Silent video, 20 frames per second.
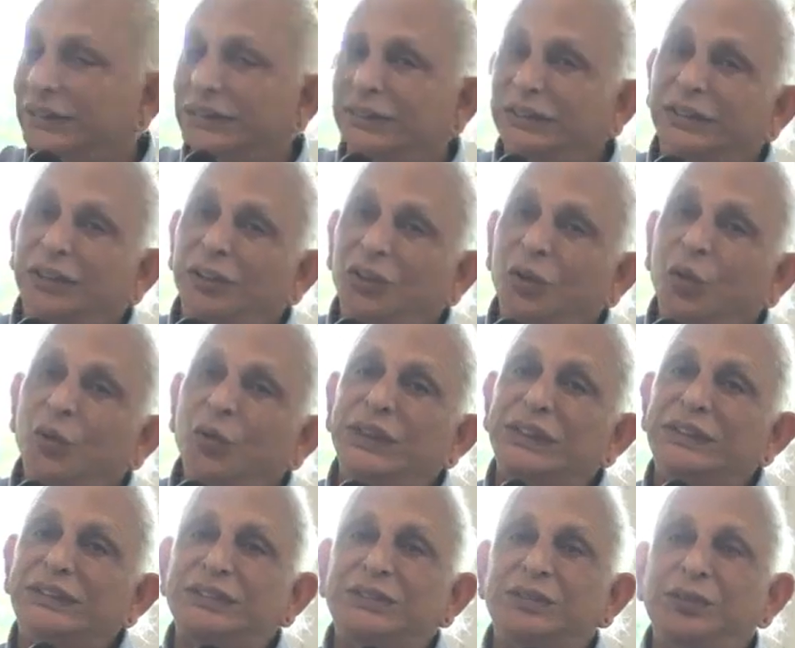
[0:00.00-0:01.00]
The
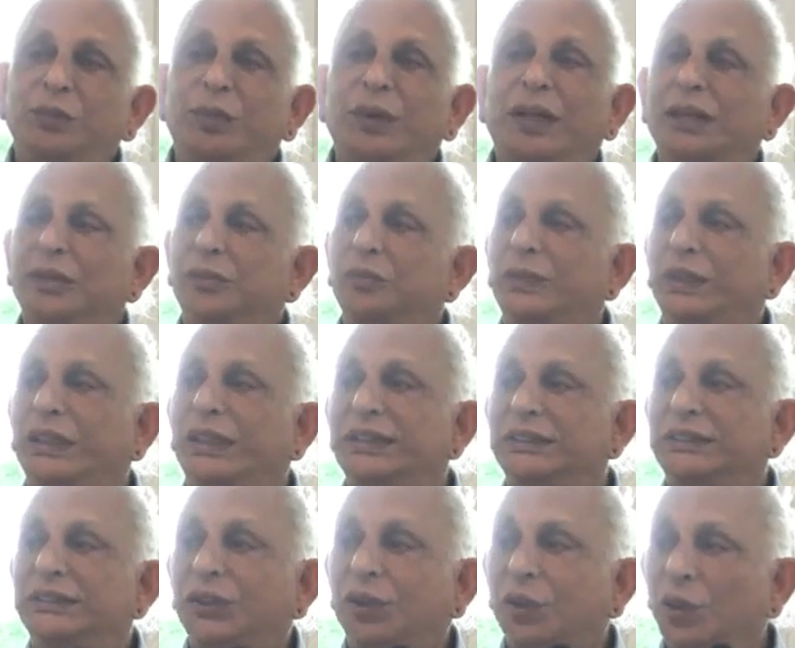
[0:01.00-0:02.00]
lowest bulb
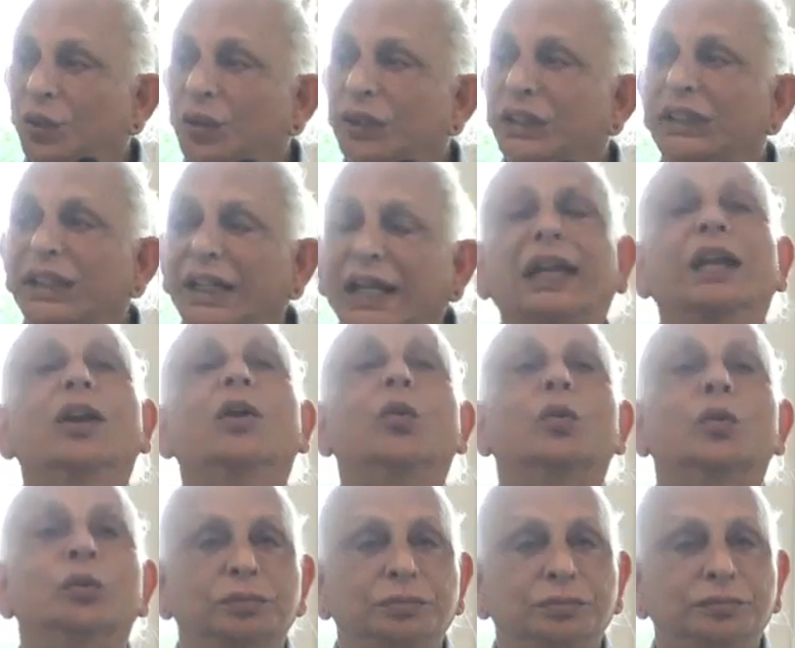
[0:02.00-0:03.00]
is golden yellow,
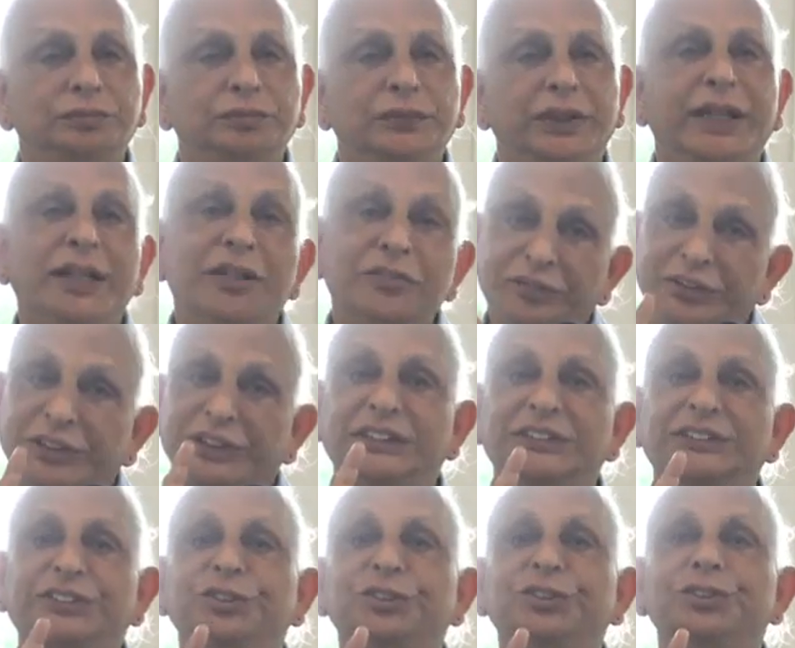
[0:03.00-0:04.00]
if it
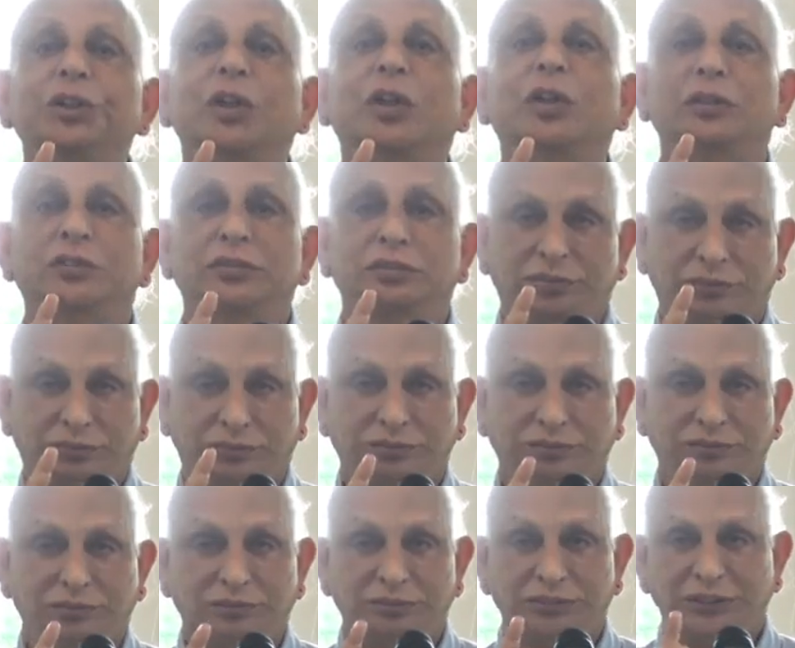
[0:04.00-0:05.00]
is switched on.
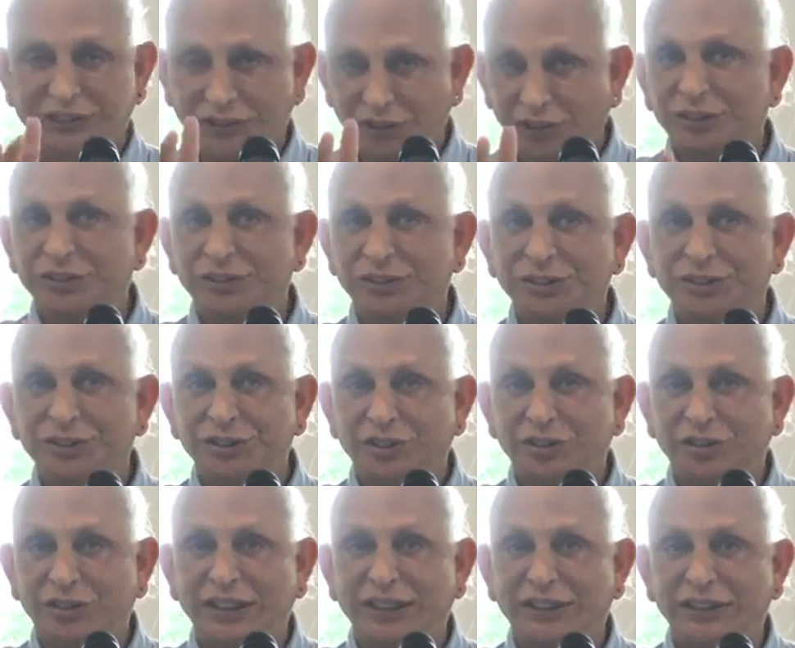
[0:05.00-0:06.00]
It's not switched
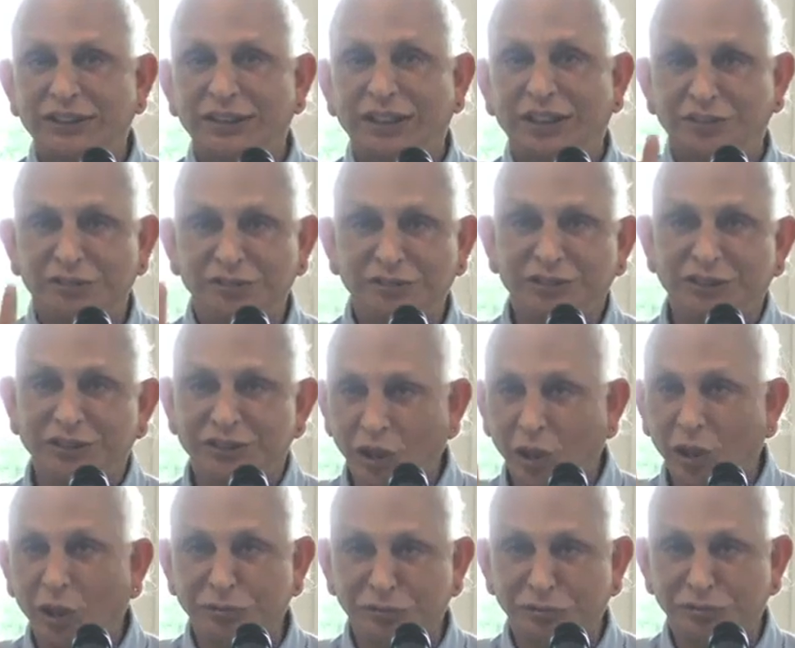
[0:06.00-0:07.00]
on right now, it's
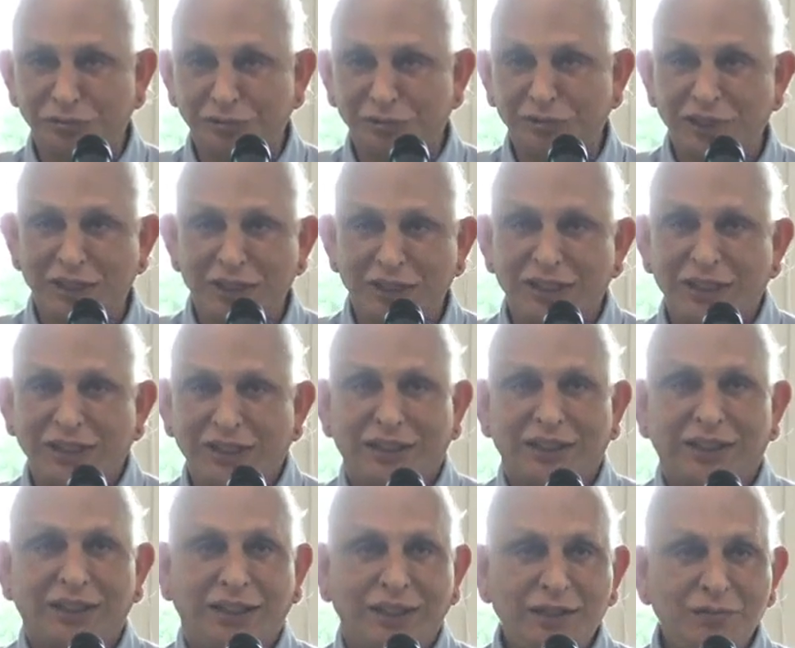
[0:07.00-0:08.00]
off.
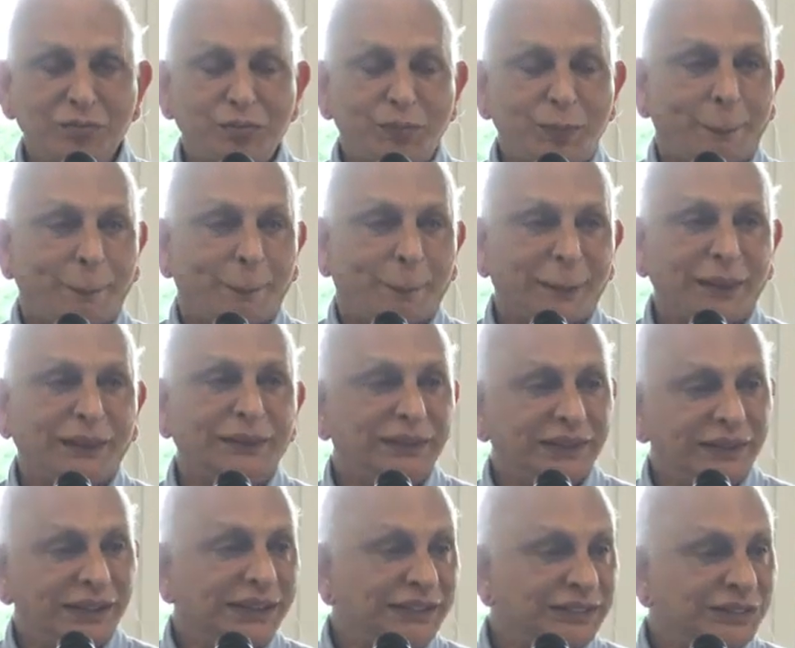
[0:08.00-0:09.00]
And the
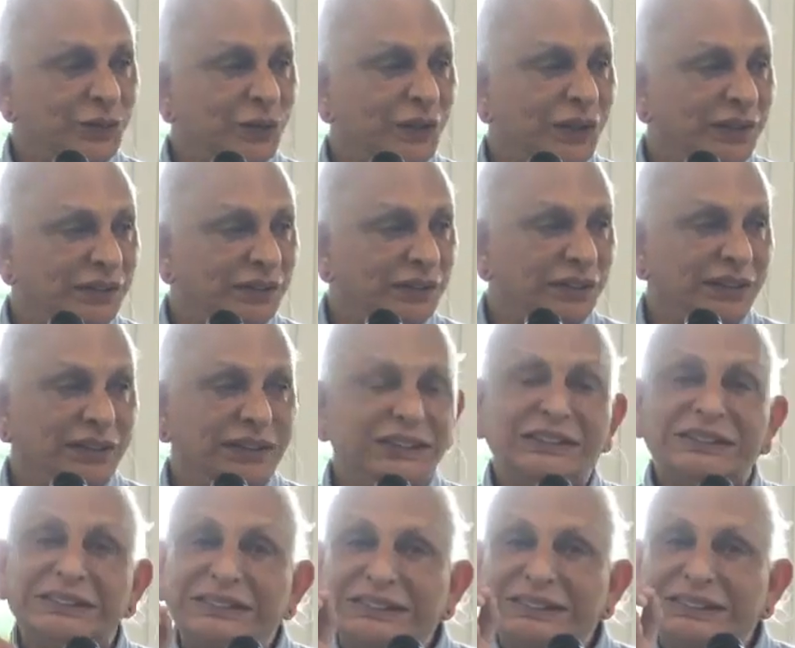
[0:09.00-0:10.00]
next one
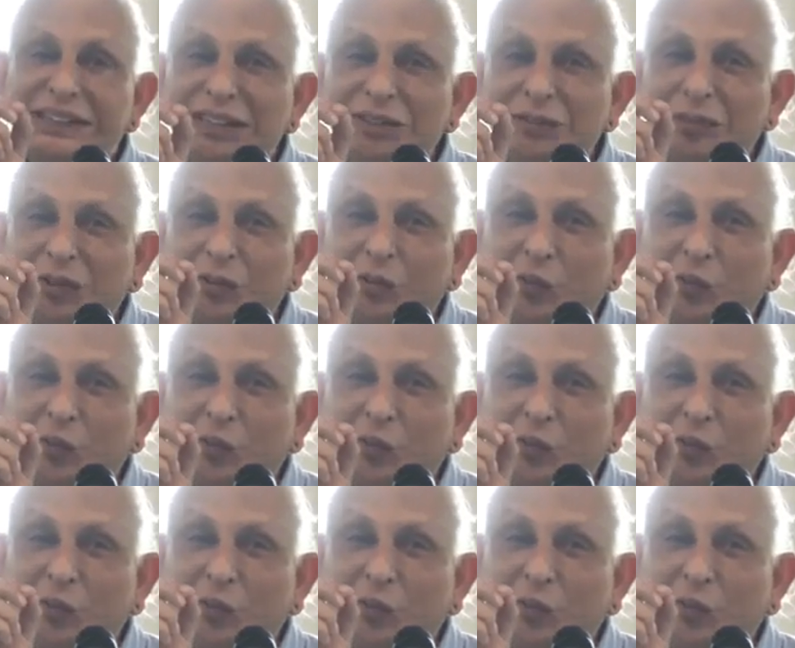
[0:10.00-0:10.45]
is silver